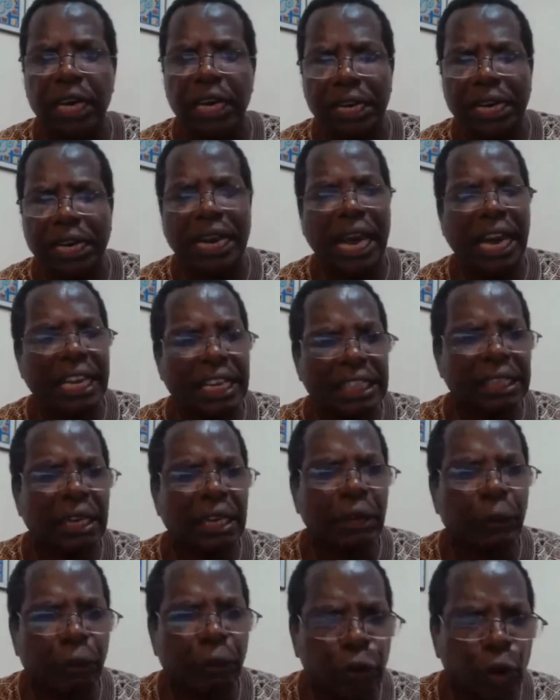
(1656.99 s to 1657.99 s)
Galai
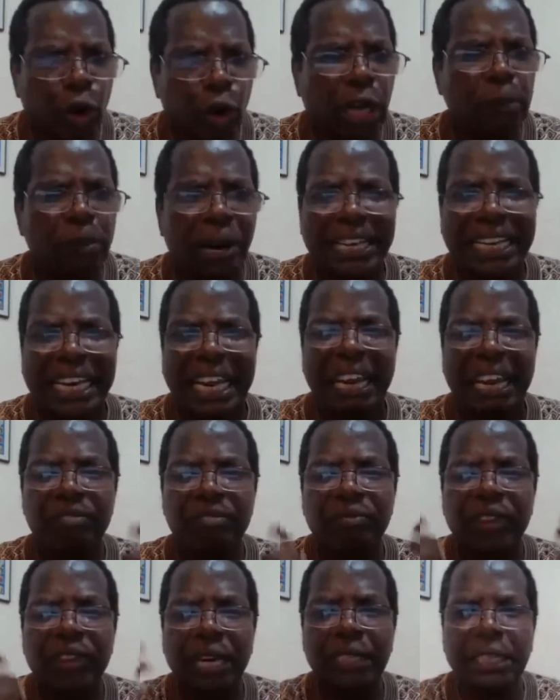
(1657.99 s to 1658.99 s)
isn't talk about
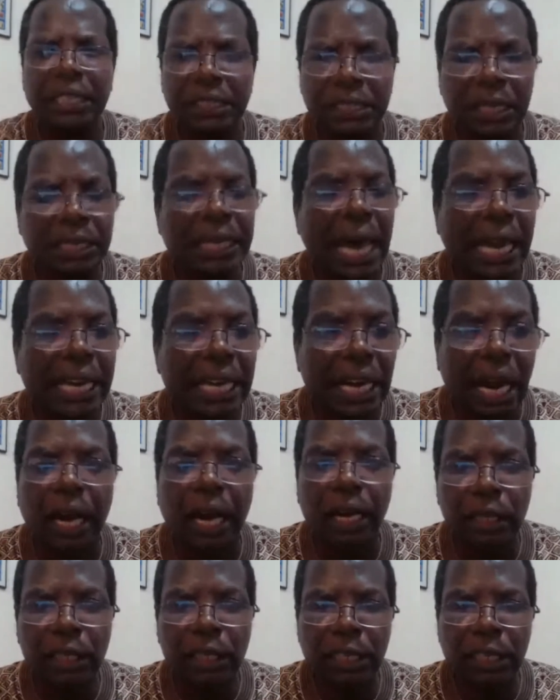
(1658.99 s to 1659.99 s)
reinventing the Dahira,
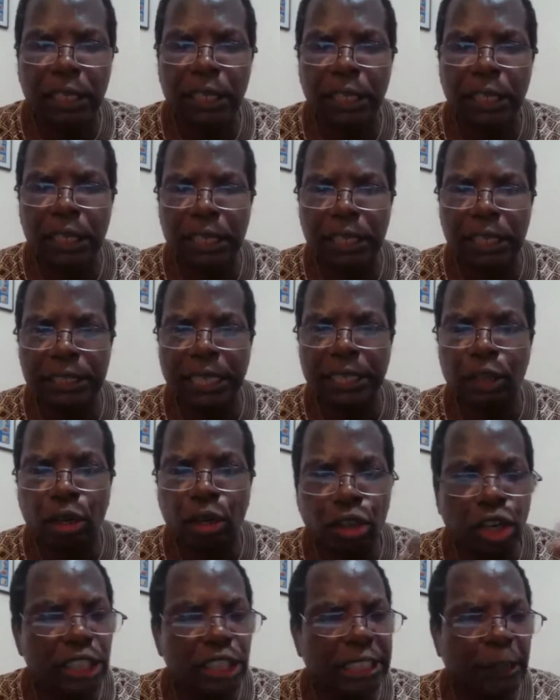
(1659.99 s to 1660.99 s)
that the
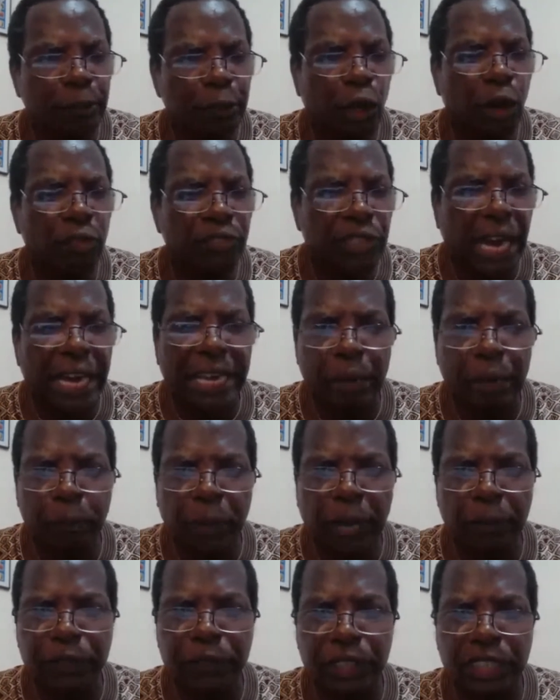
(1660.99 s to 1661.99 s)
concept of Dahira
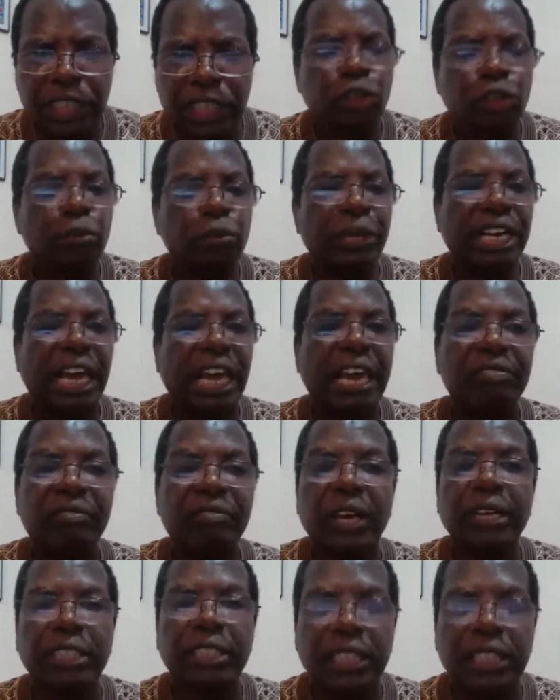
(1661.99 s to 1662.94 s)
perhaps need to be reinvented